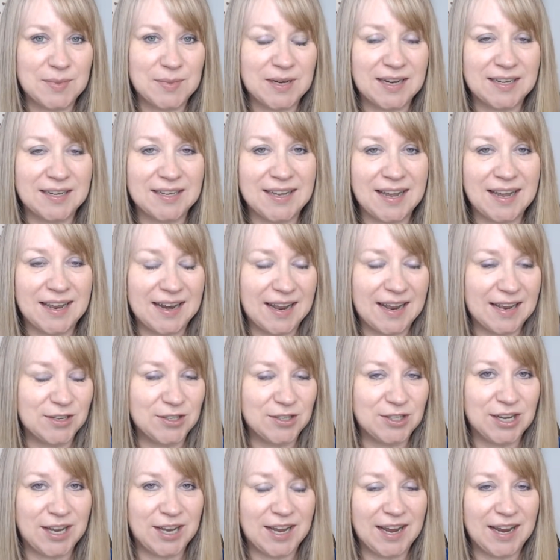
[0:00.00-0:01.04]
and get
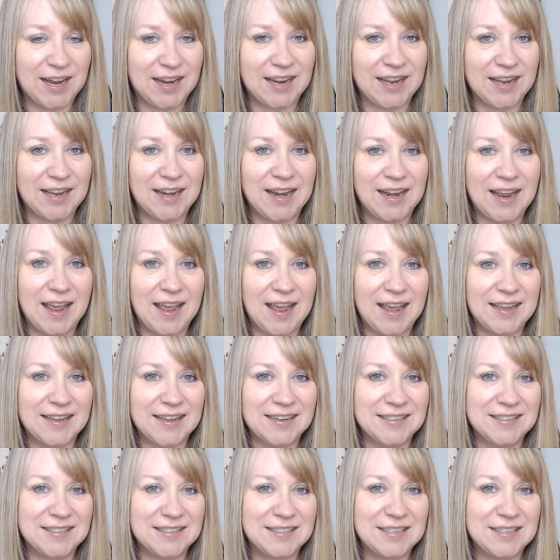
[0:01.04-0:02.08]
educated
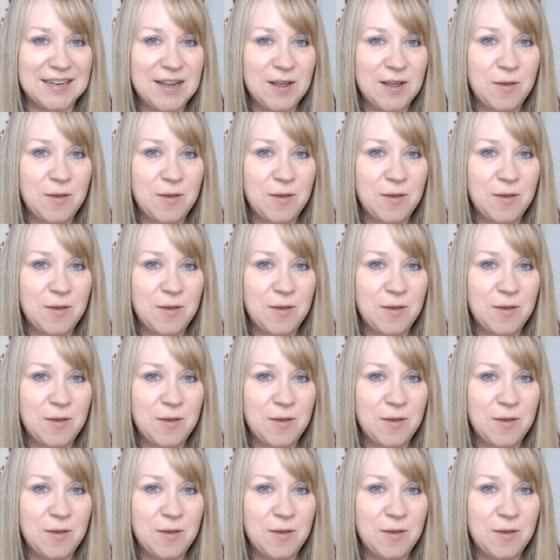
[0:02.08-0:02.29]
and